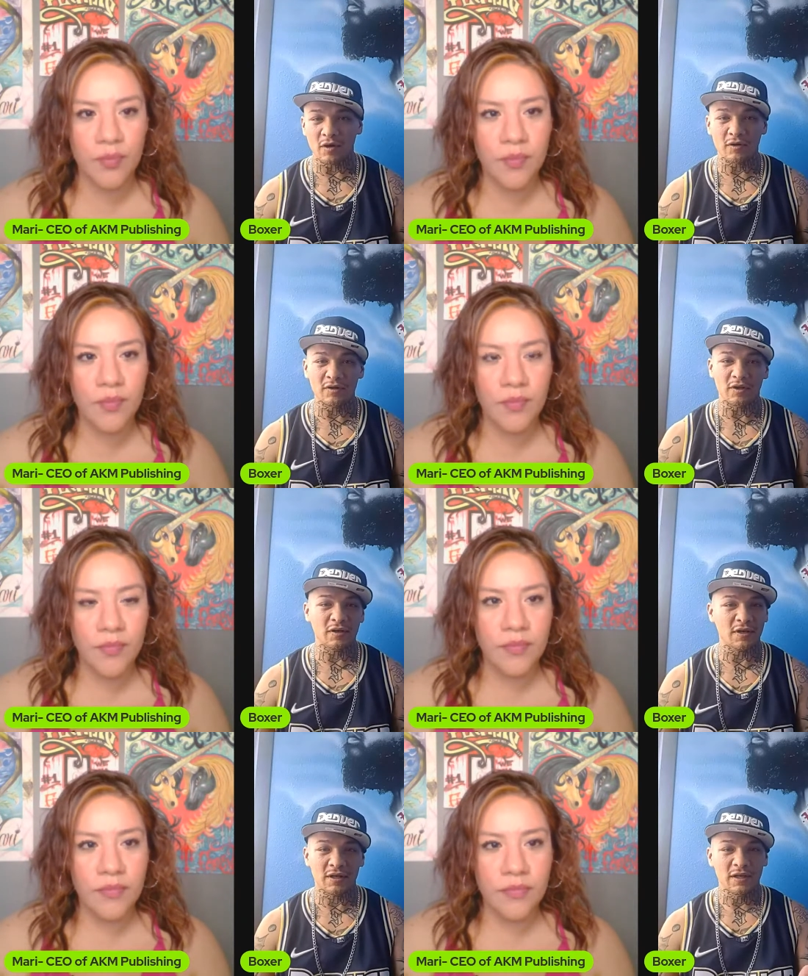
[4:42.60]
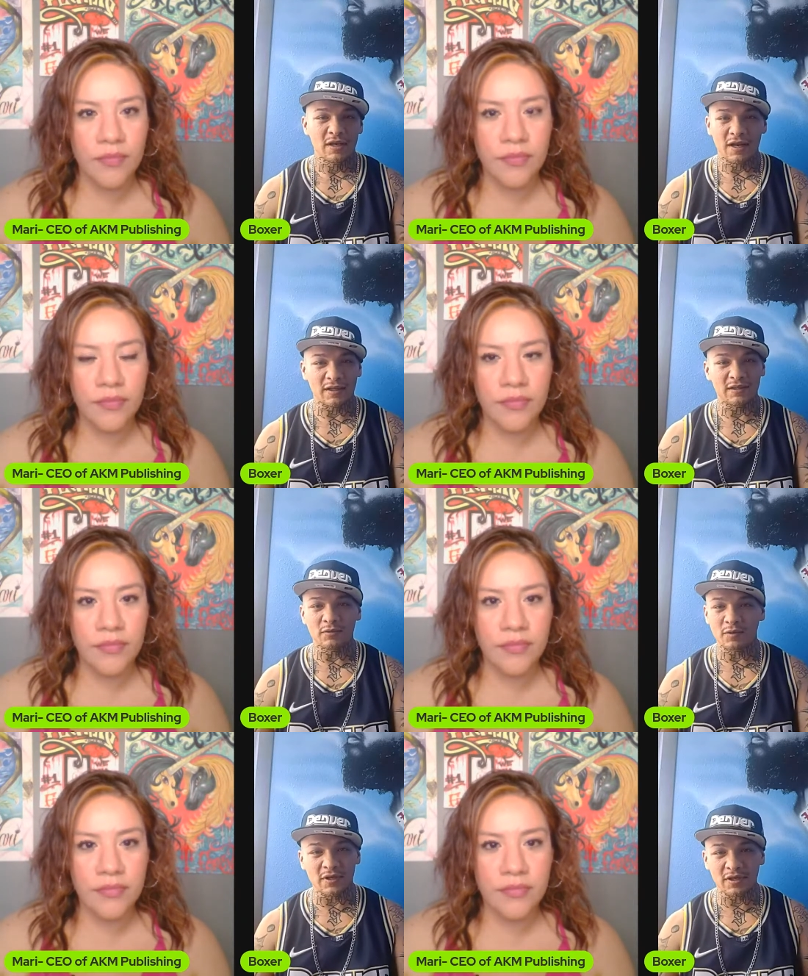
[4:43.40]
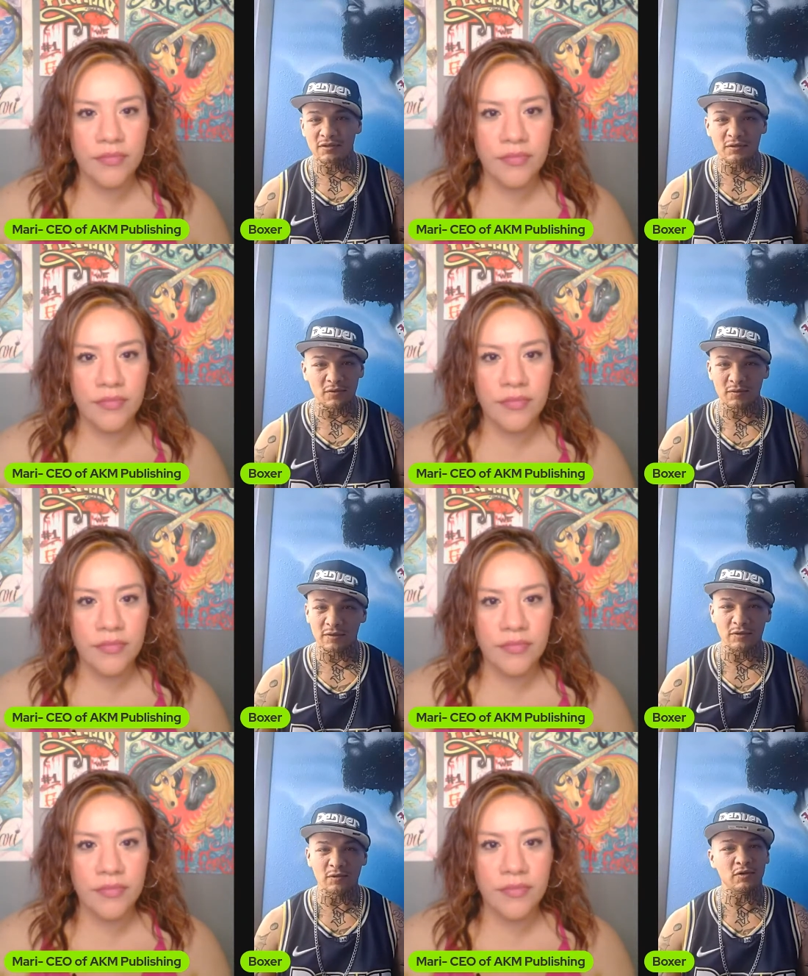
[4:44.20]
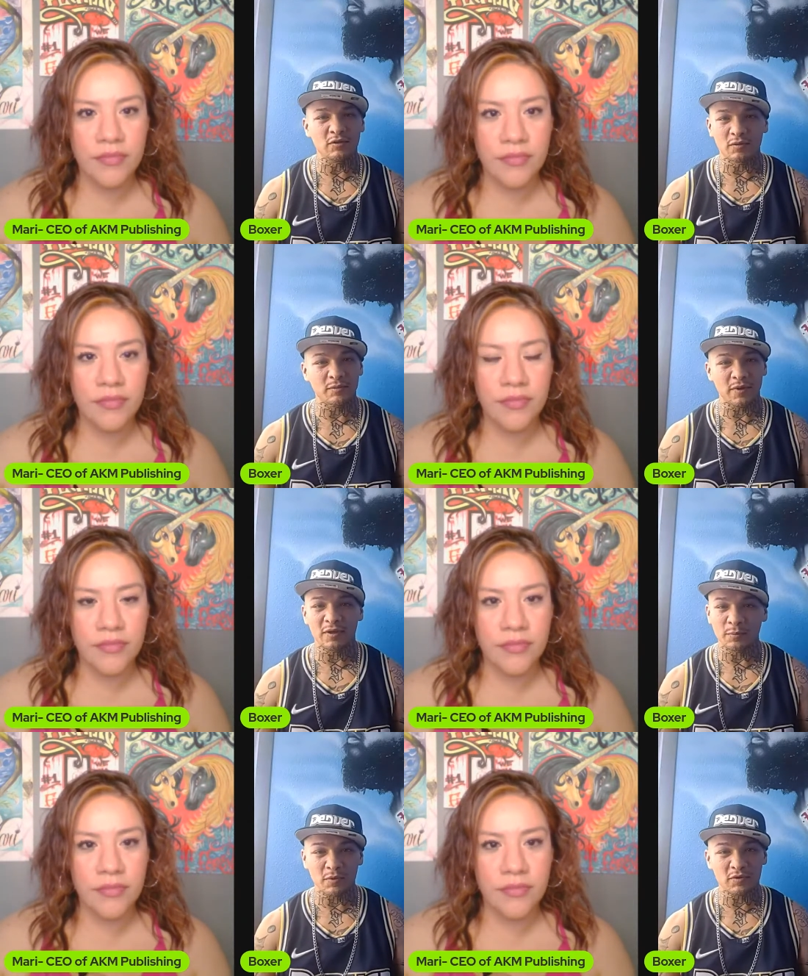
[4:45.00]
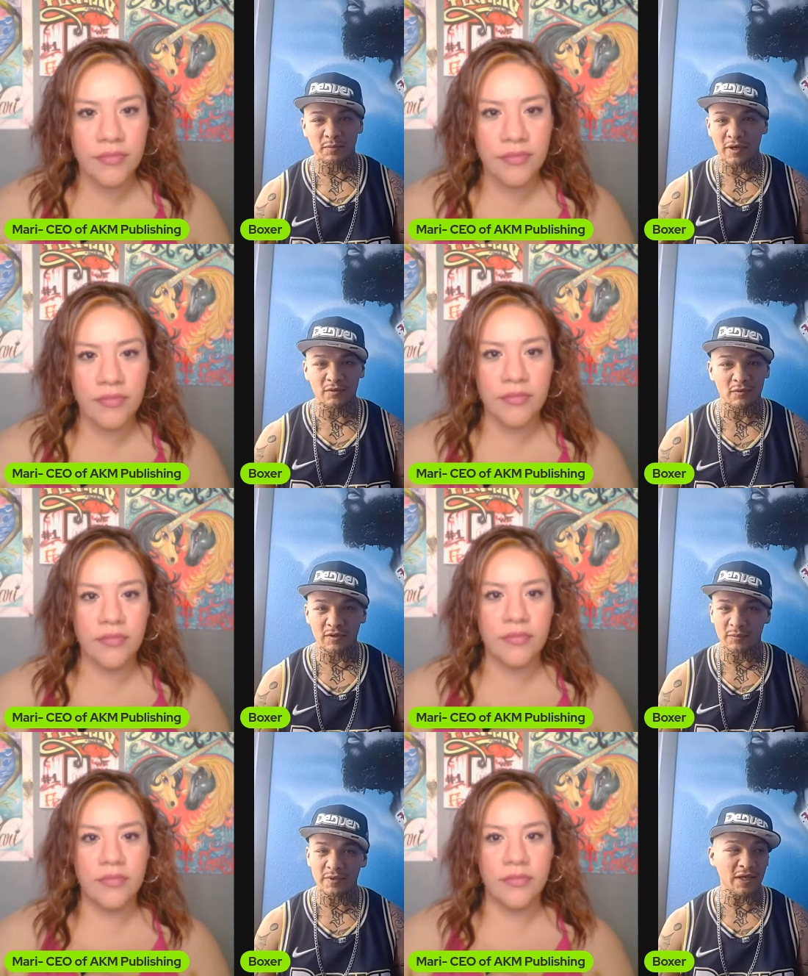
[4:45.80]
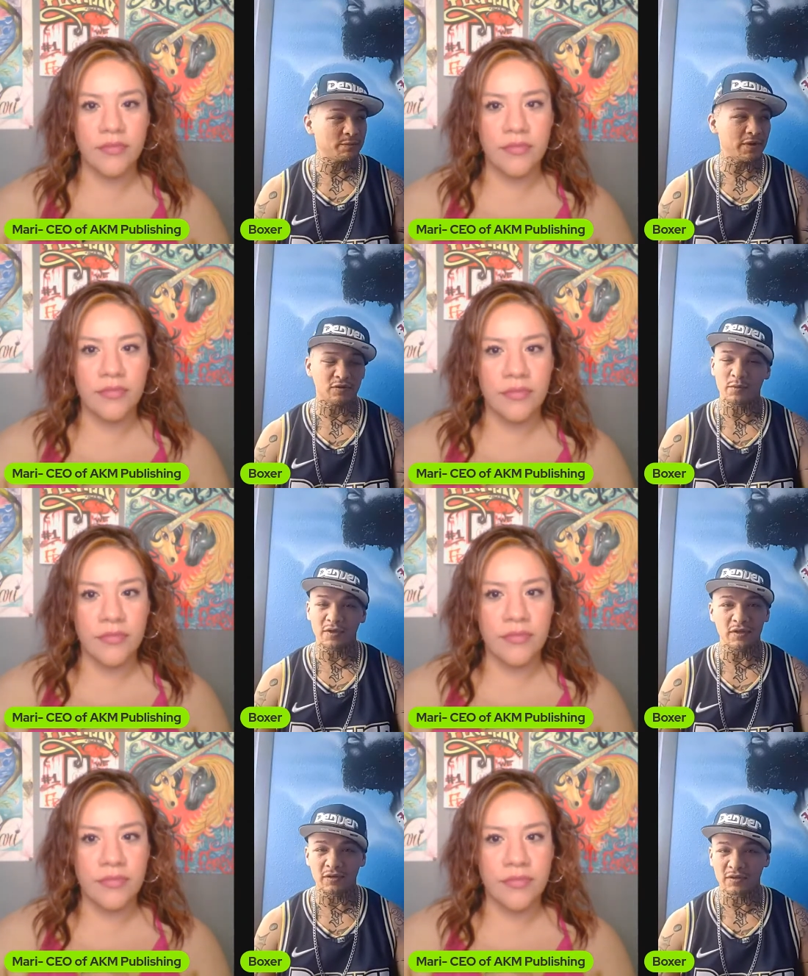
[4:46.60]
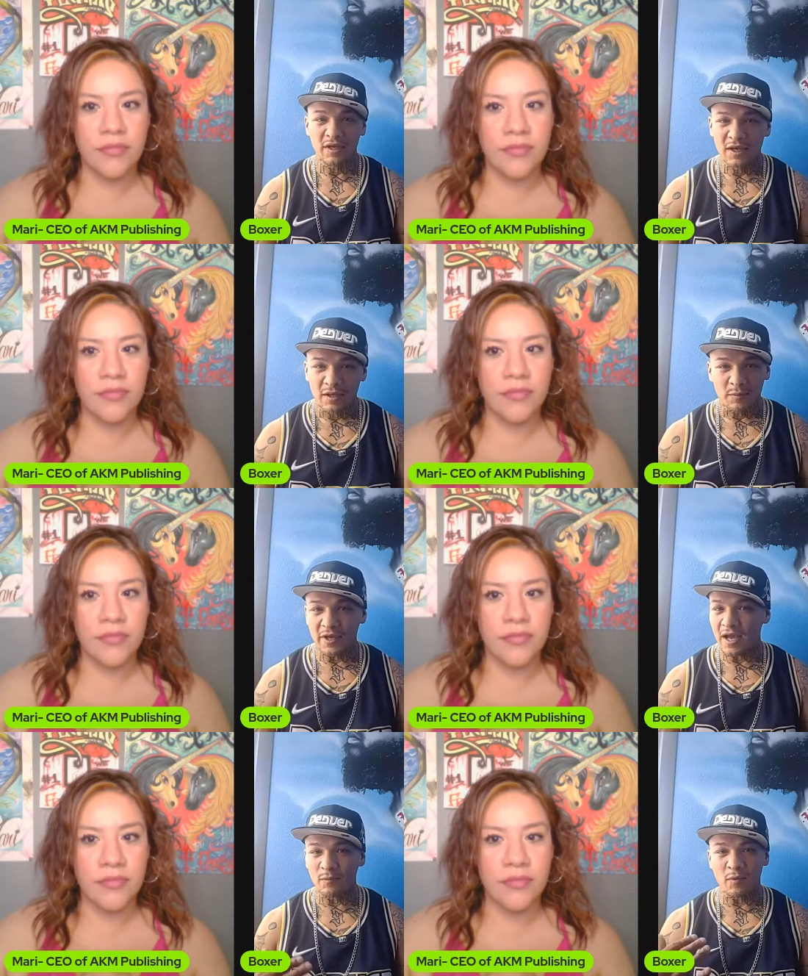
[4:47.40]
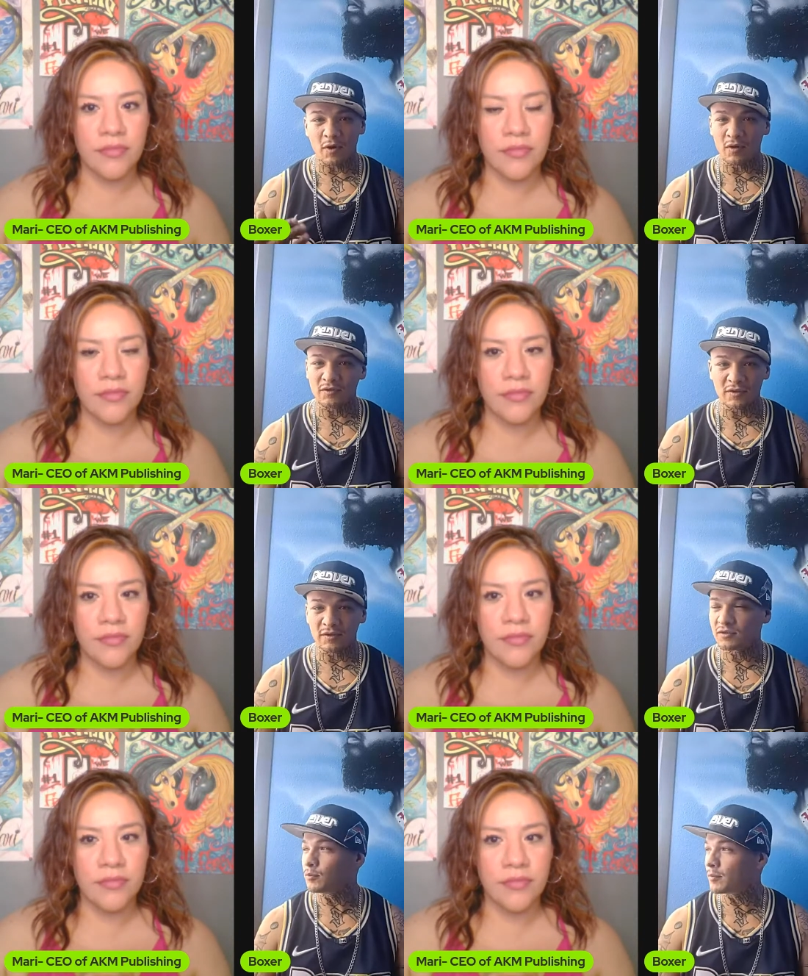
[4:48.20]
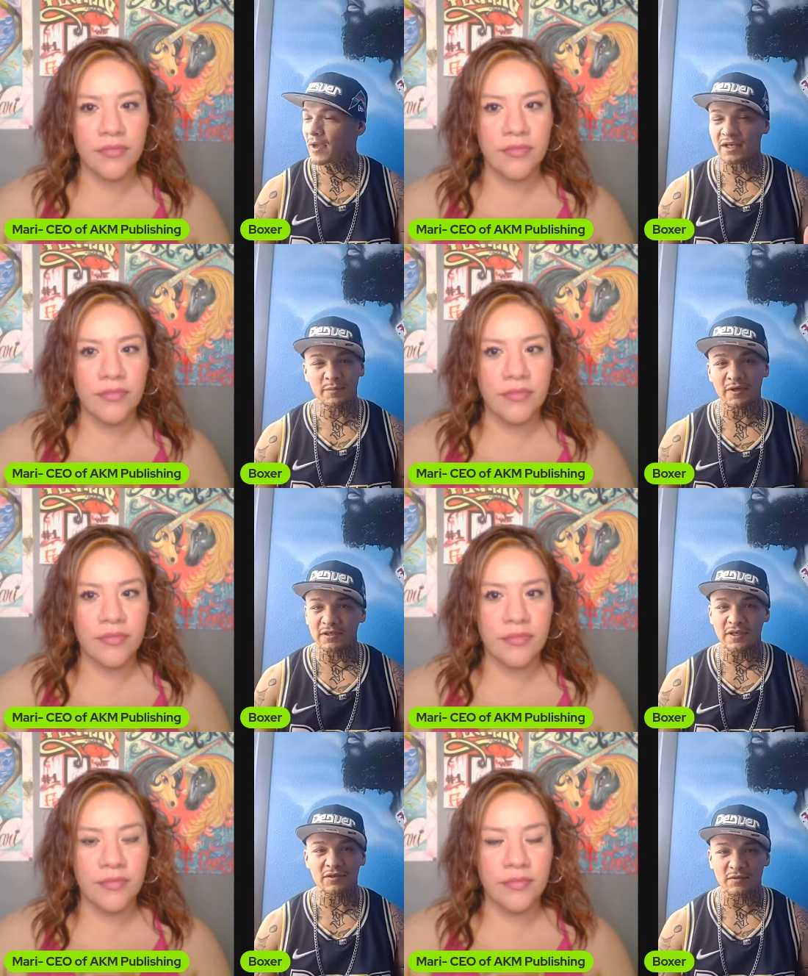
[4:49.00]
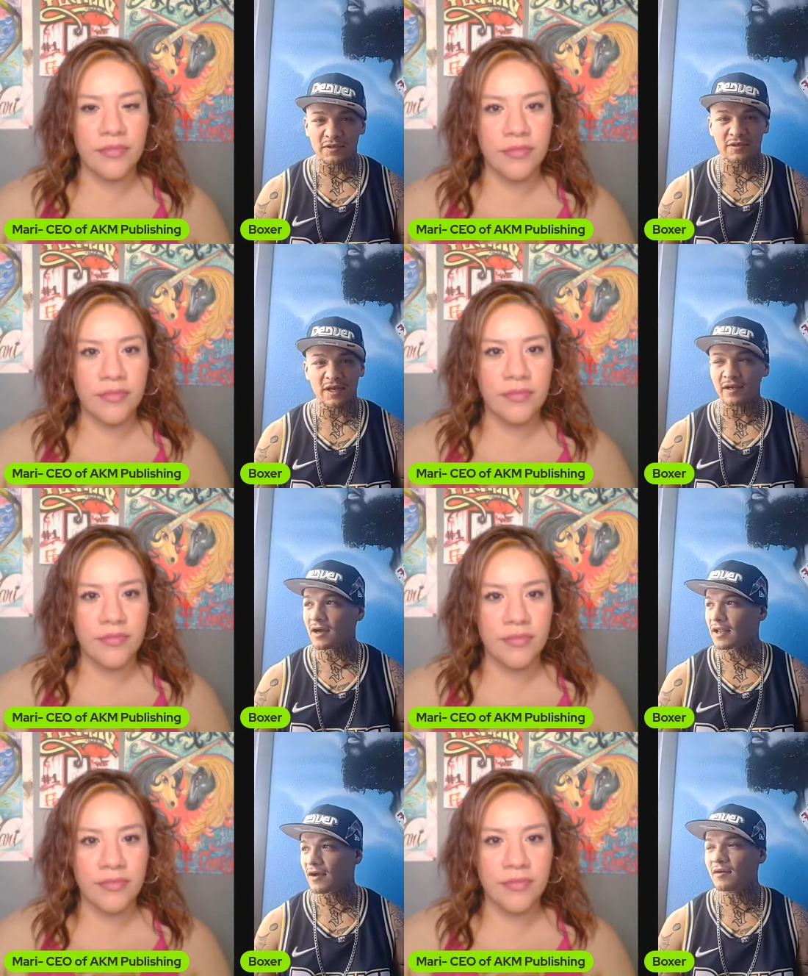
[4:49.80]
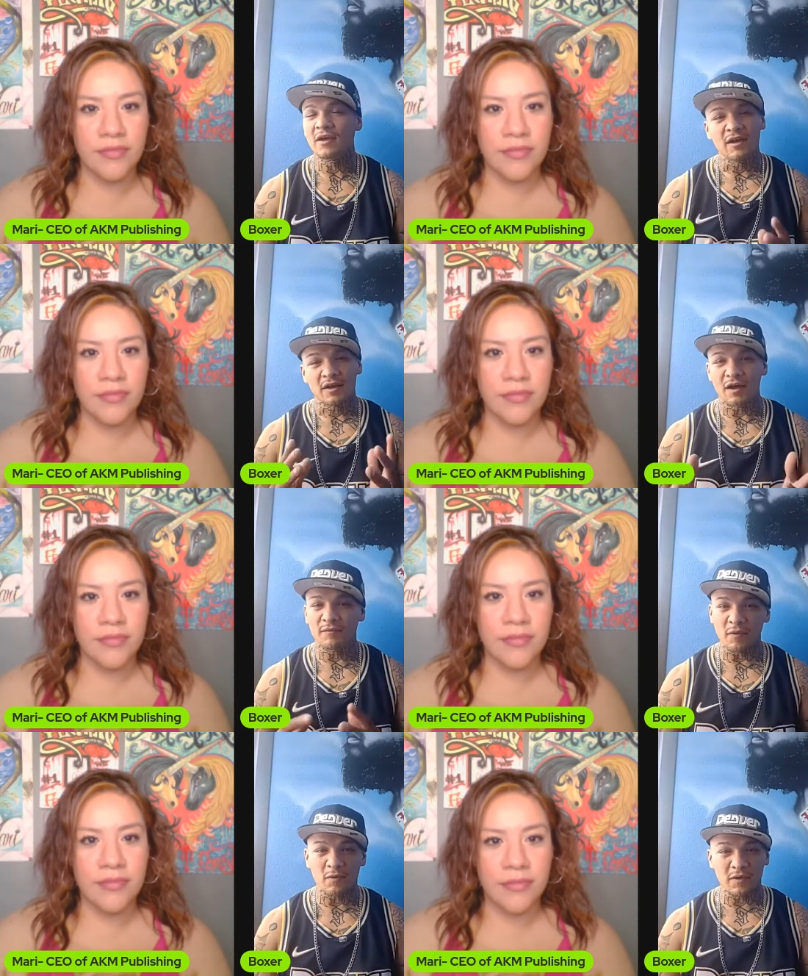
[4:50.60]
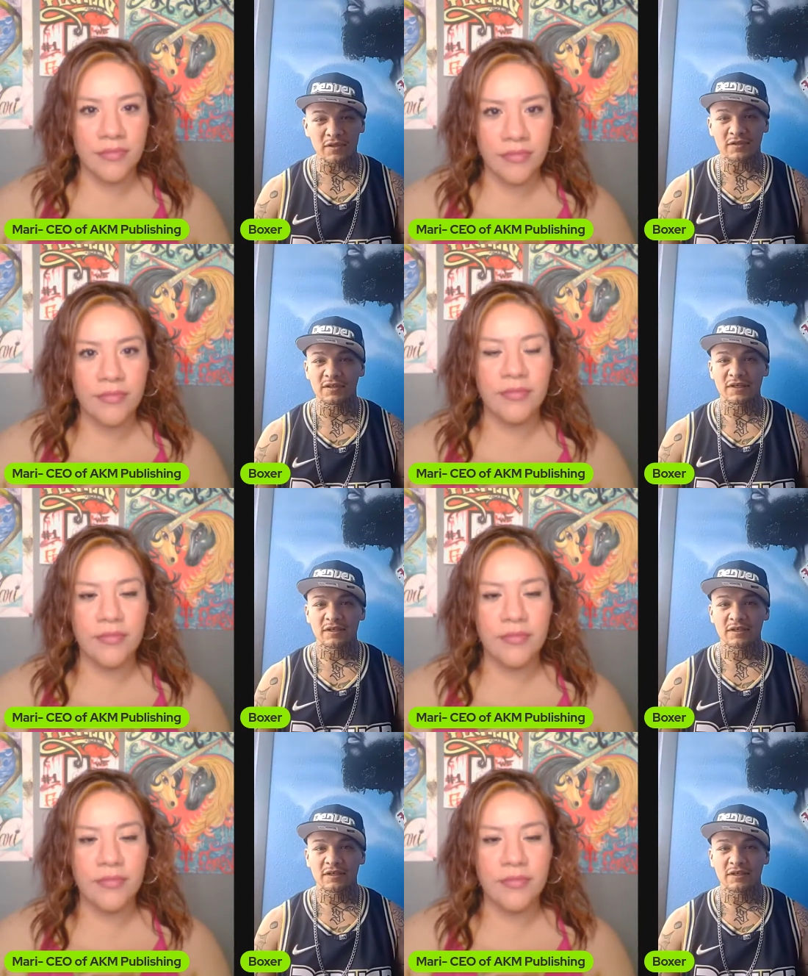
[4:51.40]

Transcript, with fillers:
Speaker 1: our young Latino kid, you know, you could do it, man. You put your mind to it. You mean I spent 20 years behind walls and supermax penitentiary, and I got out, got focused,